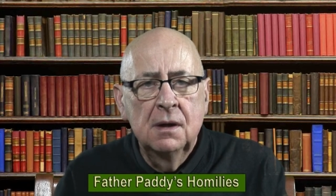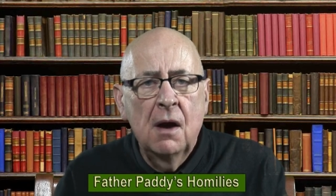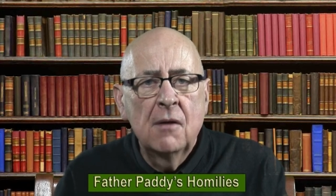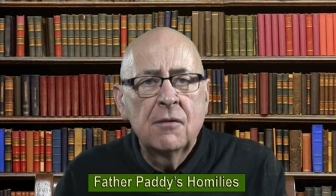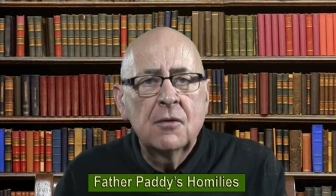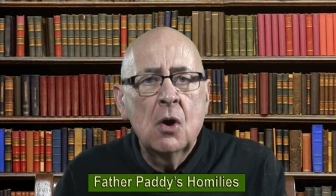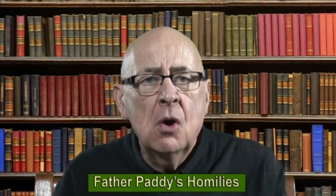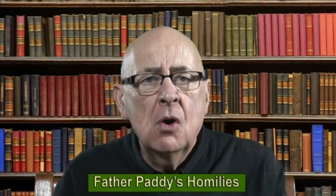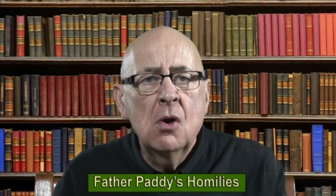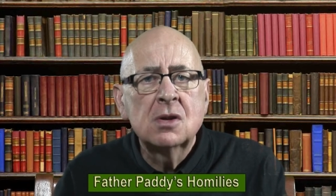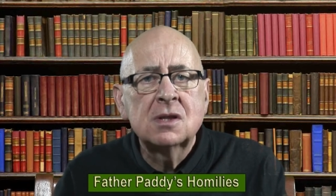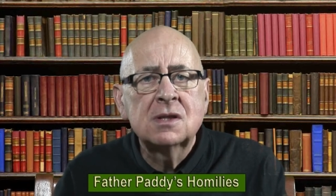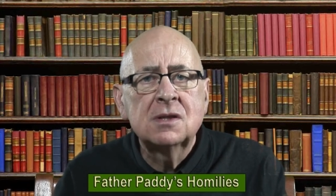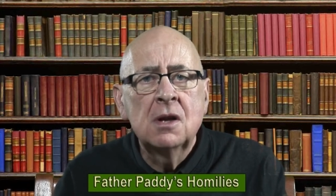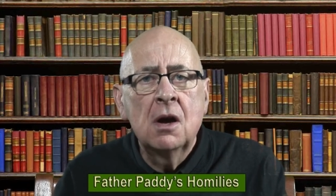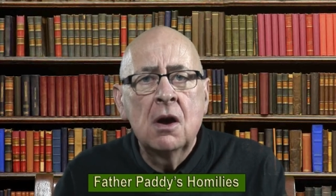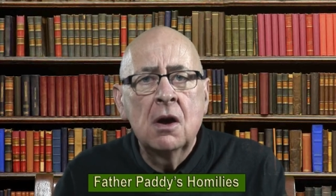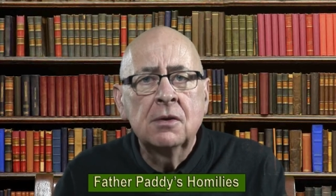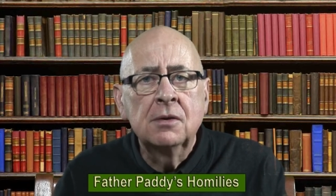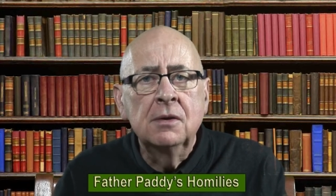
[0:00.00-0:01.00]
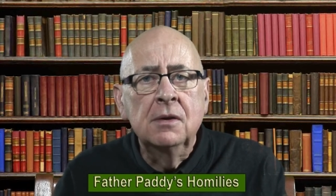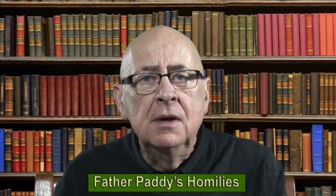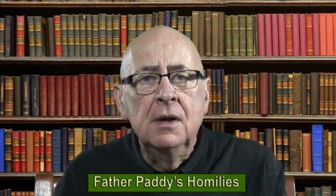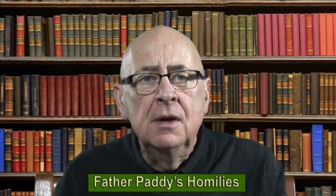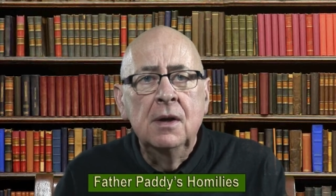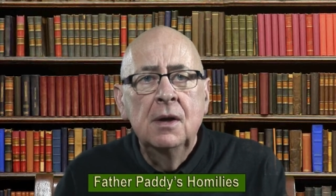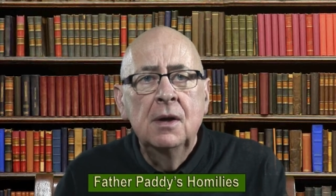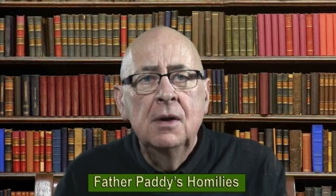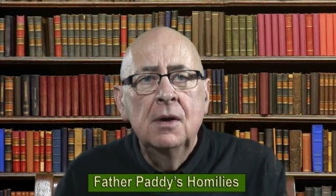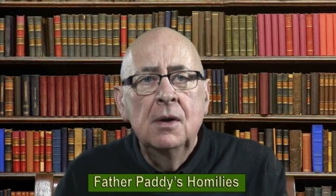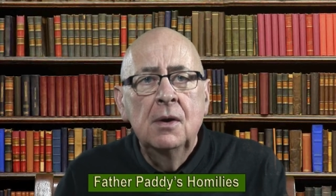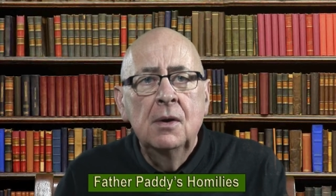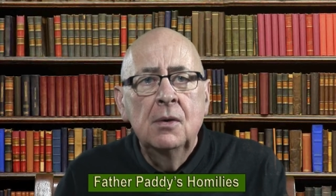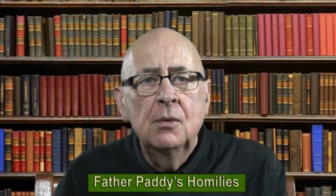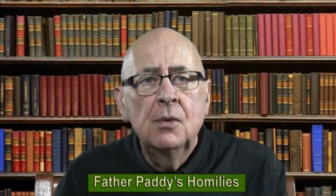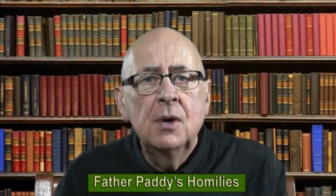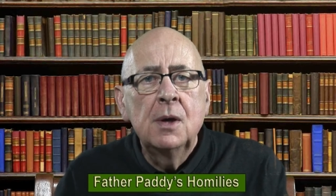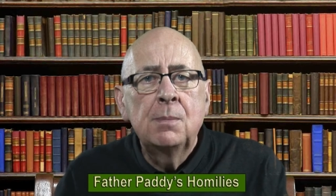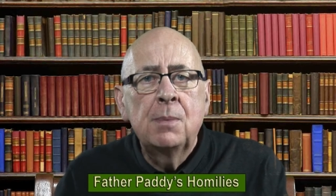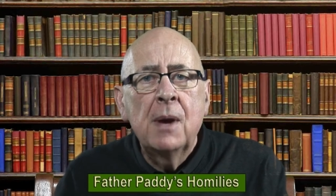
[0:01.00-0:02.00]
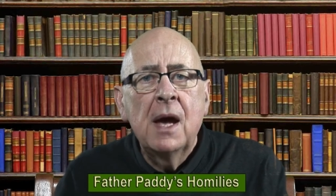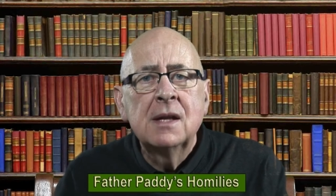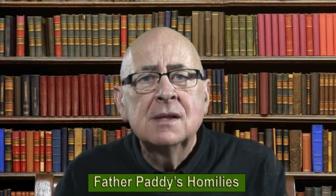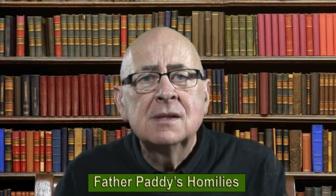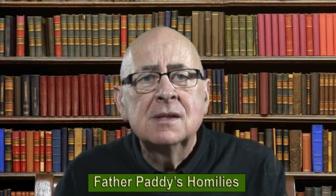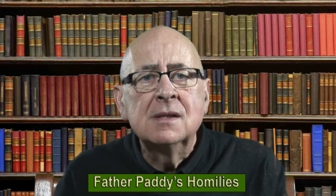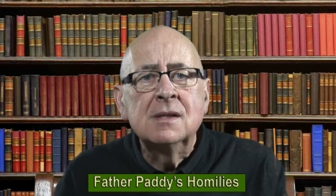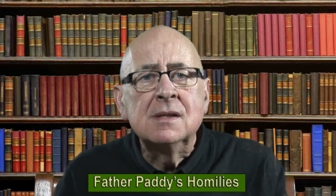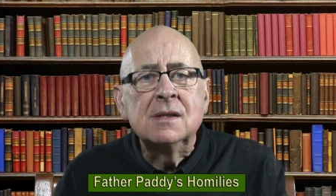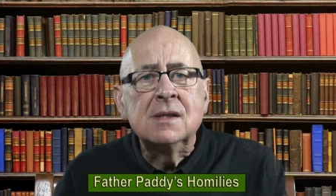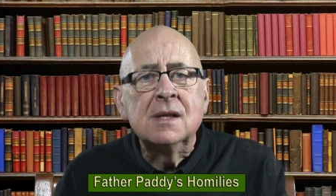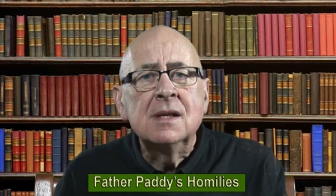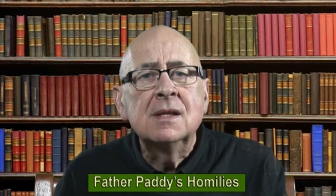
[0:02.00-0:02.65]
Of course not. Repentance